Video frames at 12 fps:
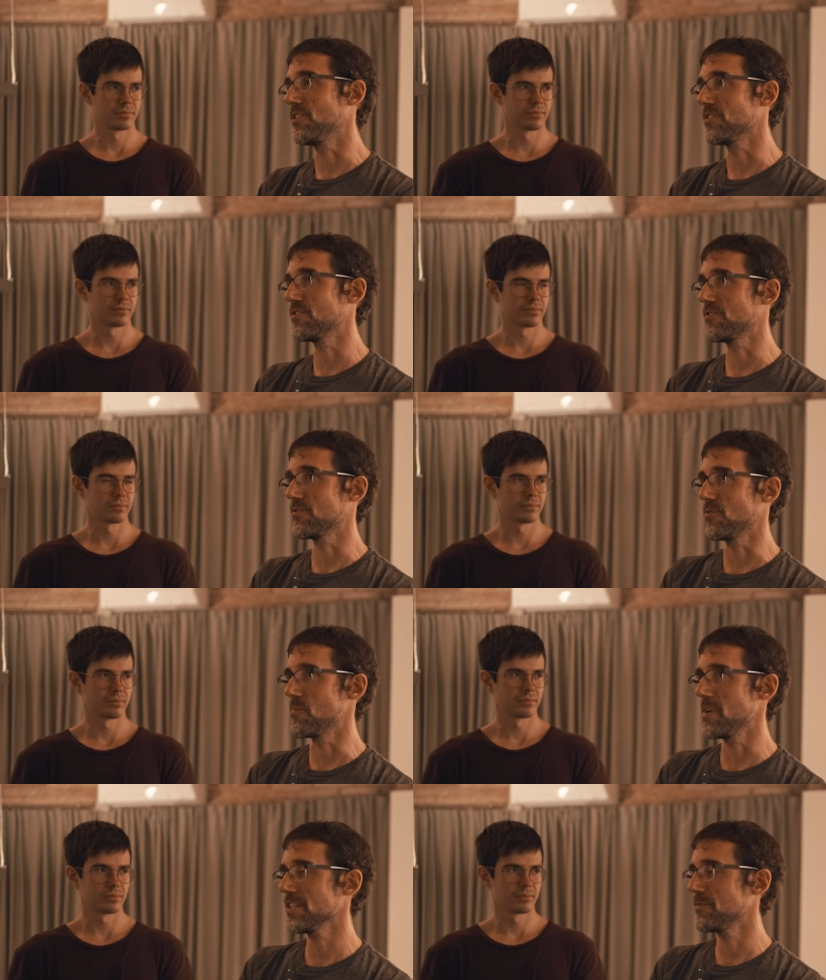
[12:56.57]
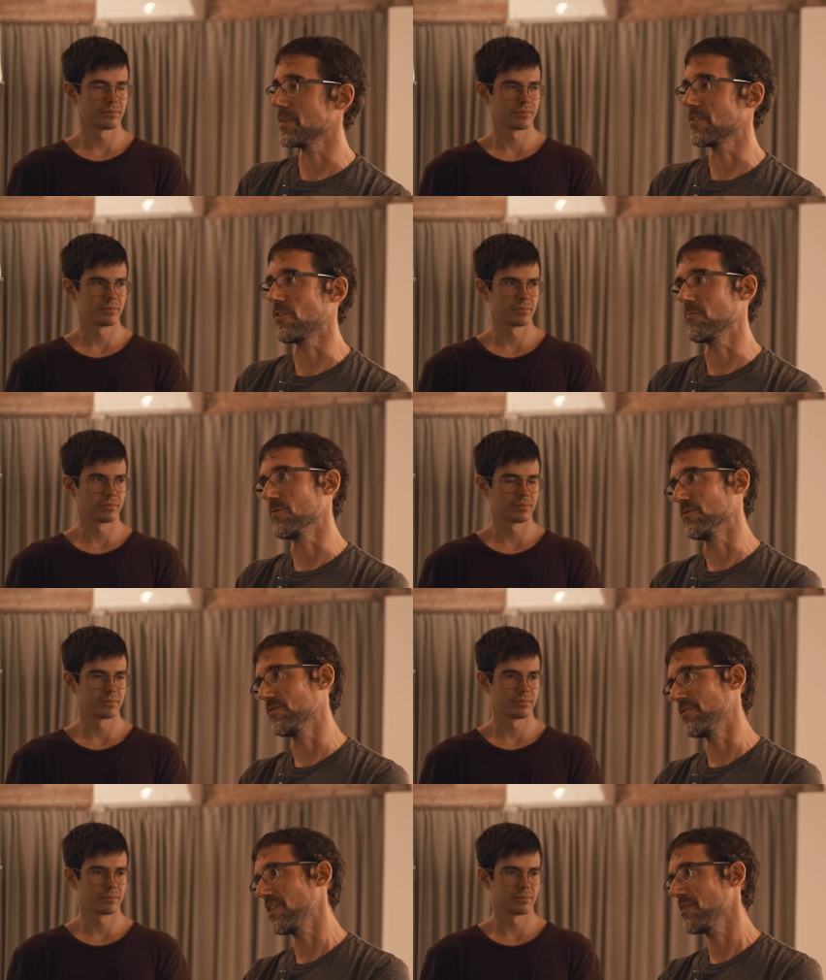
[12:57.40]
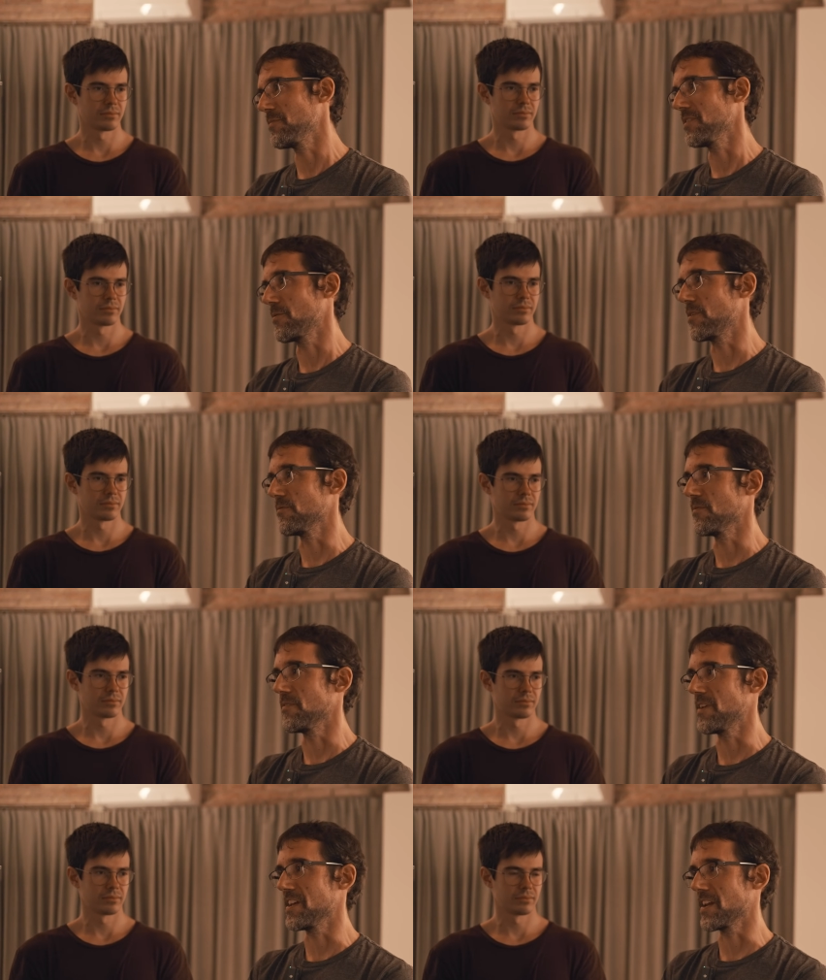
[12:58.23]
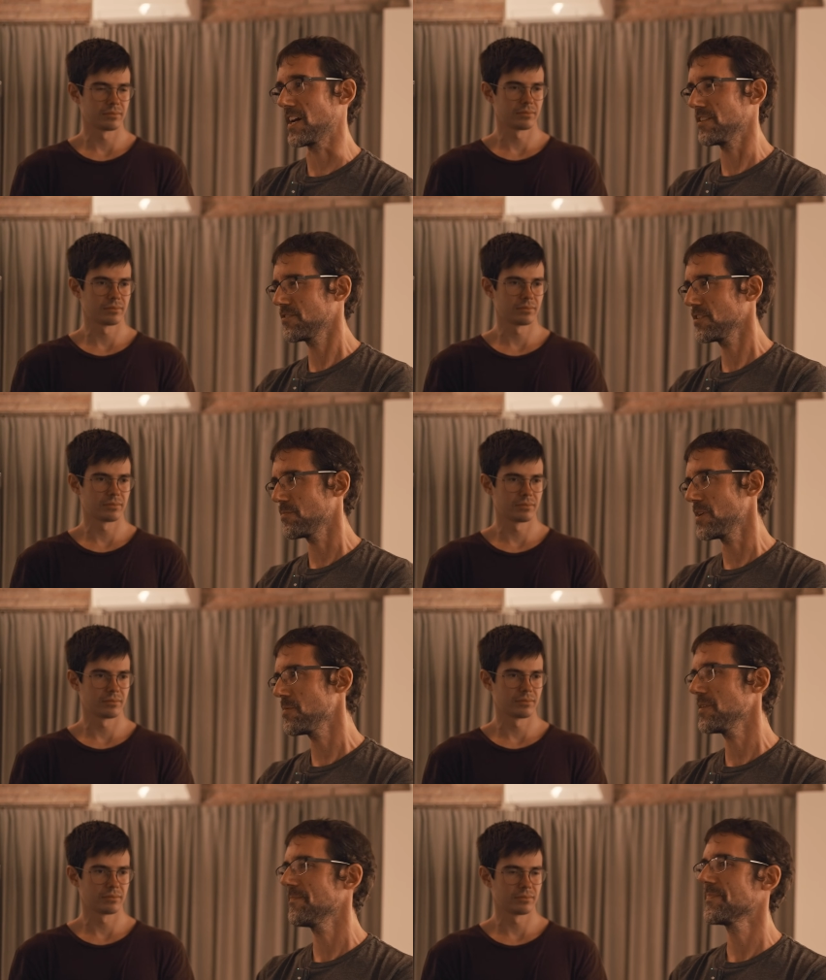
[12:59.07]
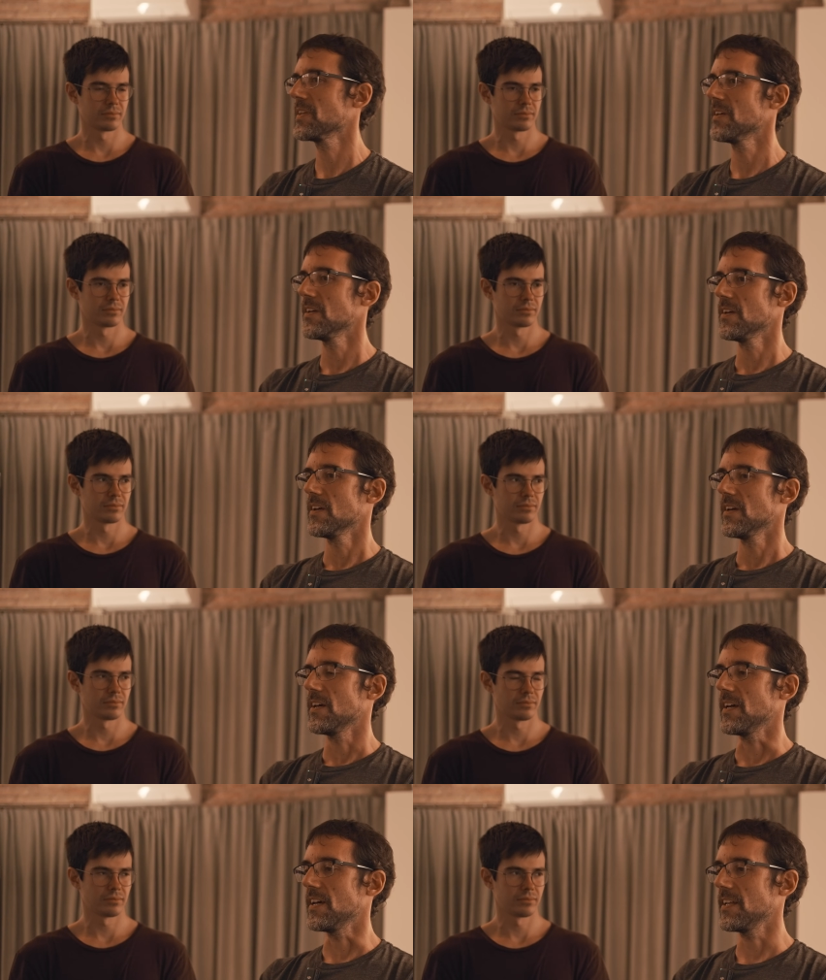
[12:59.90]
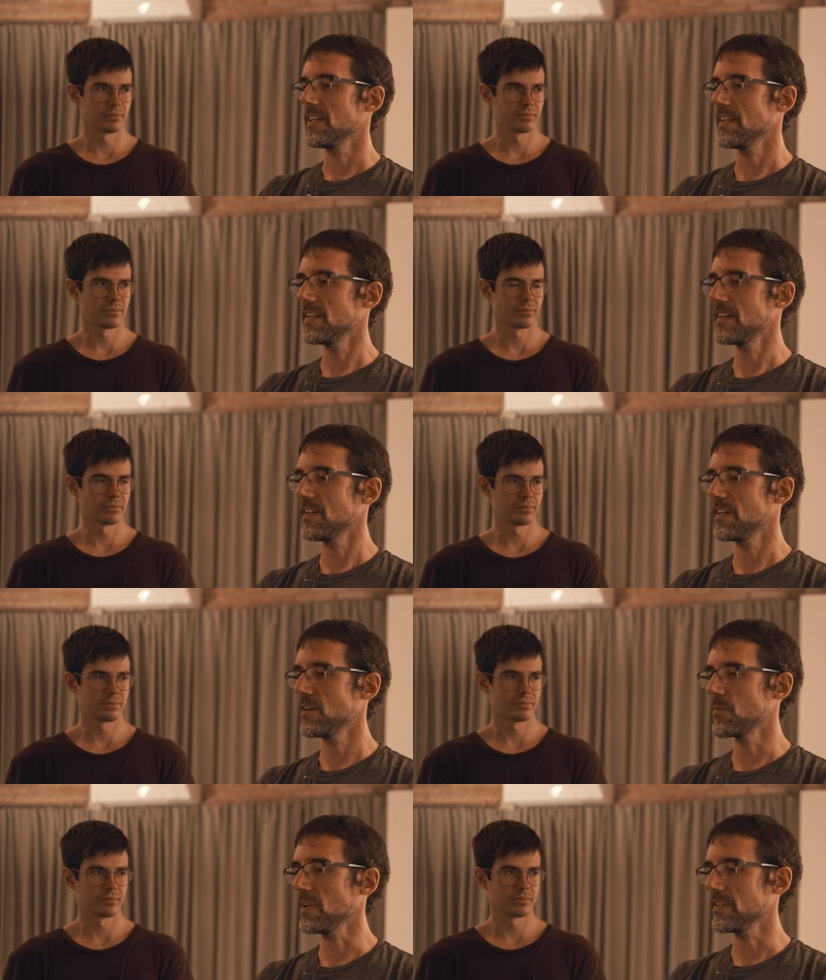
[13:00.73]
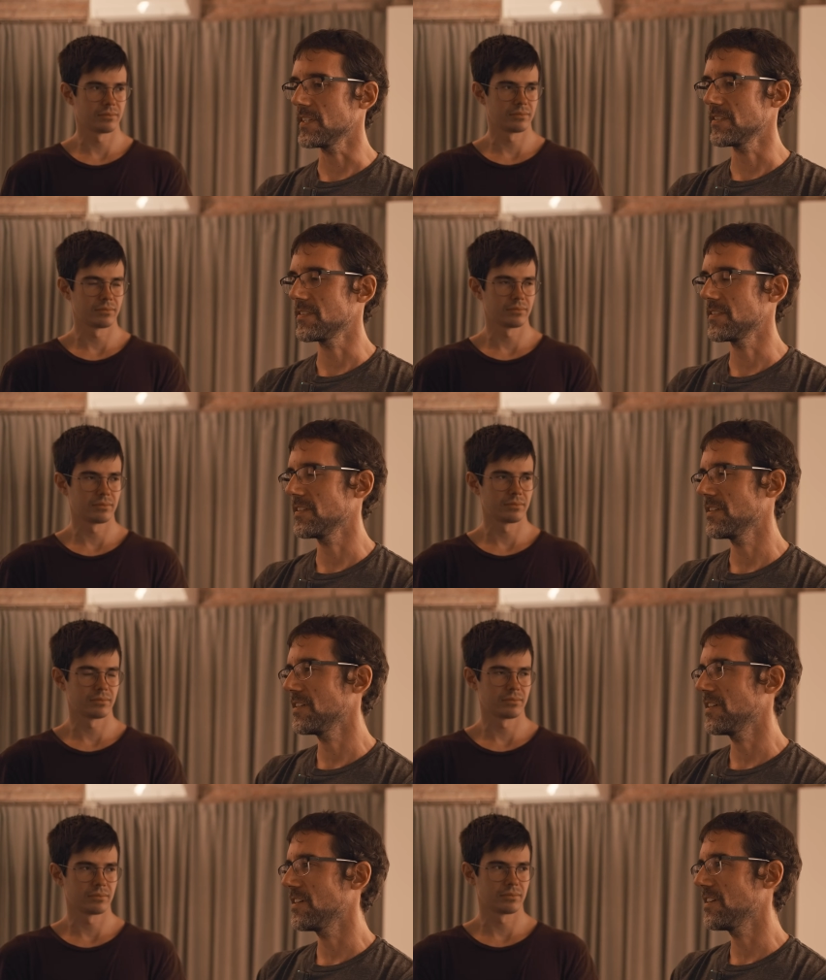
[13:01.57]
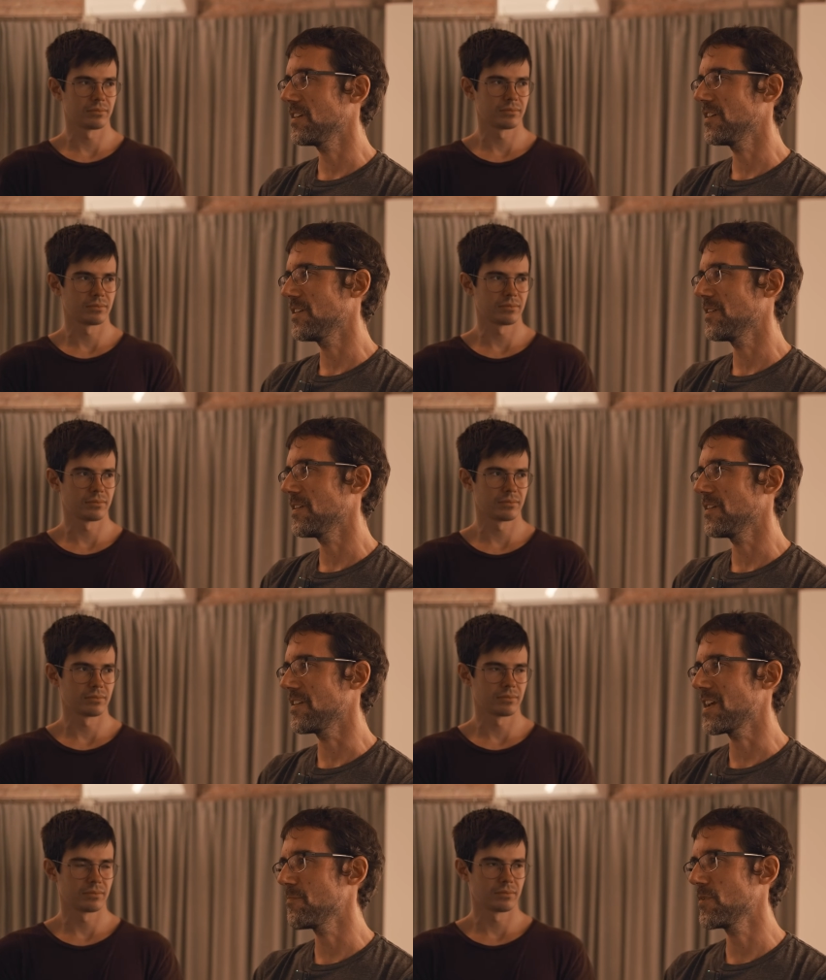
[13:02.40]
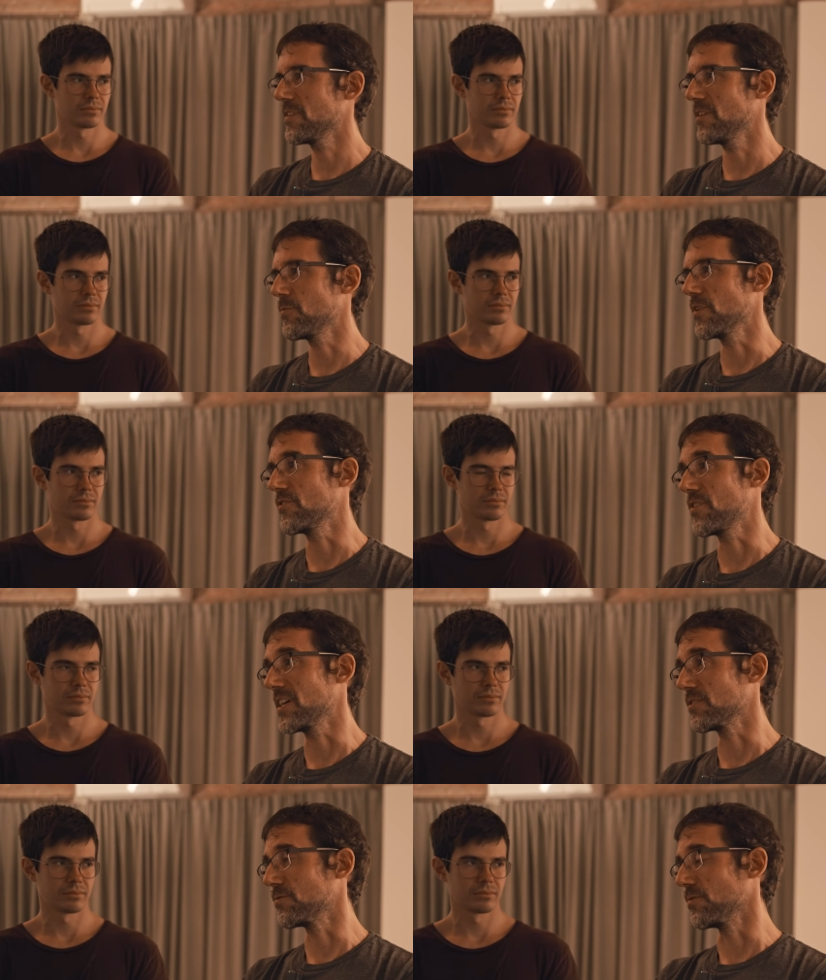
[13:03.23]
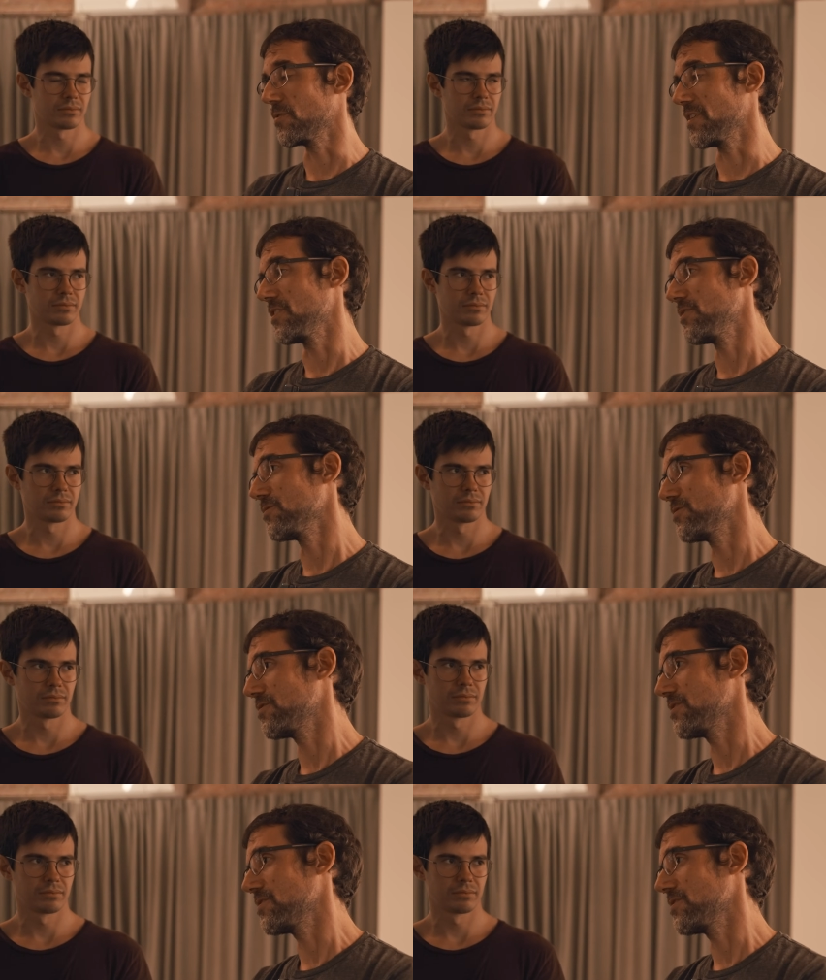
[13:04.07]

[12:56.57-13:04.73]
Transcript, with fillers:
Speaker 1: not so much, but almost there, I mean around 900 maybe. Mm -hmm. And uh, well, that's uh, a number that we are trying to reduce